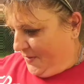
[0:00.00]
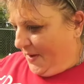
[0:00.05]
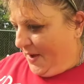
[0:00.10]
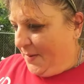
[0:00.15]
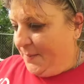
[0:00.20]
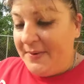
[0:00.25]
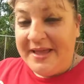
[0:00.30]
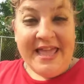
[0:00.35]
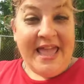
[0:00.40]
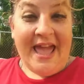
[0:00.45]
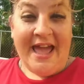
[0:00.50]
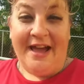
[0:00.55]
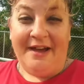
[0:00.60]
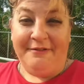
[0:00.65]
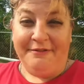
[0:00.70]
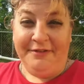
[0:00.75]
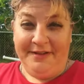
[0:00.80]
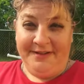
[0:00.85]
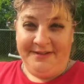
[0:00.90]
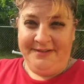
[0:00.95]
we
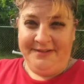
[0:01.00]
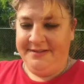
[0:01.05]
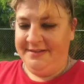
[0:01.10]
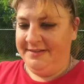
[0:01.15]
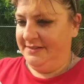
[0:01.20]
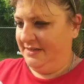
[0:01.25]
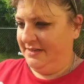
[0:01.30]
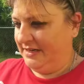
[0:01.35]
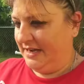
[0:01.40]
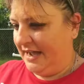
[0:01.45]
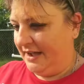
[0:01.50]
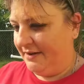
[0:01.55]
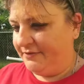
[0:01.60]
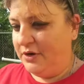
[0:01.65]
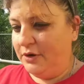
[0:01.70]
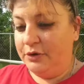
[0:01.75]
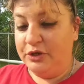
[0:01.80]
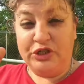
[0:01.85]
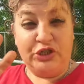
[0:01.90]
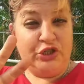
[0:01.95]
have, I've
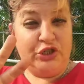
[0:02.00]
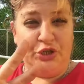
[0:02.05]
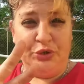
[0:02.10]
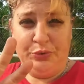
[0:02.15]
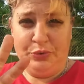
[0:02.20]
noticed 2